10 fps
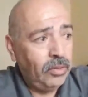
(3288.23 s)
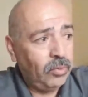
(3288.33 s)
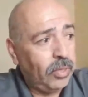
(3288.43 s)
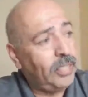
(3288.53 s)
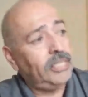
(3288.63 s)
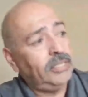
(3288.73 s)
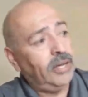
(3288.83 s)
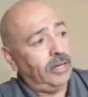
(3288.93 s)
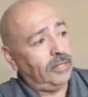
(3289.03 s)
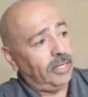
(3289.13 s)
well,
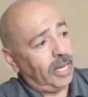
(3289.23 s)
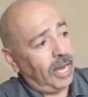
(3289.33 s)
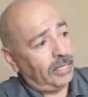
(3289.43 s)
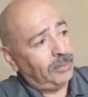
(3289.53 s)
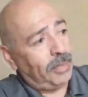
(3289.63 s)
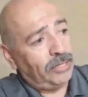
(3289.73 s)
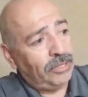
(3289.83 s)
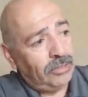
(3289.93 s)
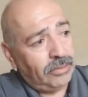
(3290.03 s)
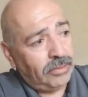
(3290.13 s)
I spent
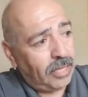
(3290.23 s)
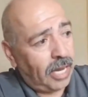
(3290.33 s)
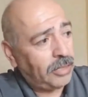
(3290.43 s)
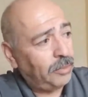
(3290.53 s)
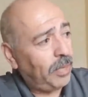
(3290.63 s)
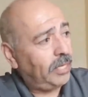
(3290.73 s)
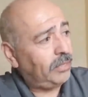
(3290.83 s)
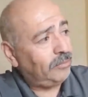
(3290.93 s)
$3